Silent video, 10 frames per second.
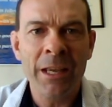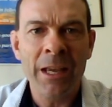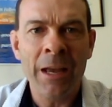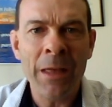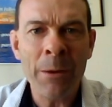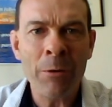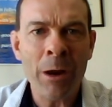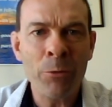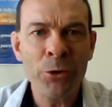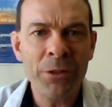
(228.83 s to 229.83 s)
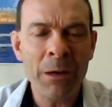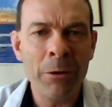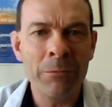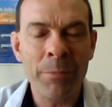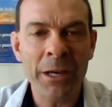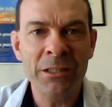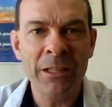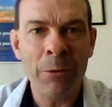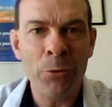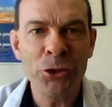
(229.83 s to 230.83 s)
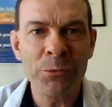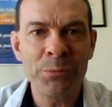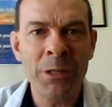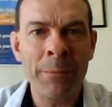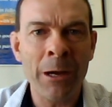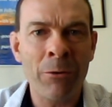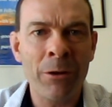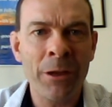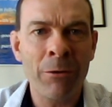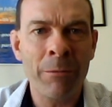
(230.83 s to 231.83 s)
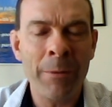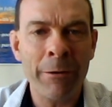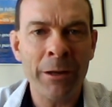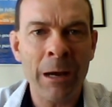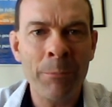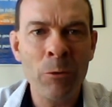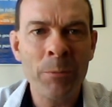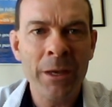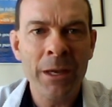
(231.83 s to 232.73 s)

and they were basically our worship team. They were a married couple.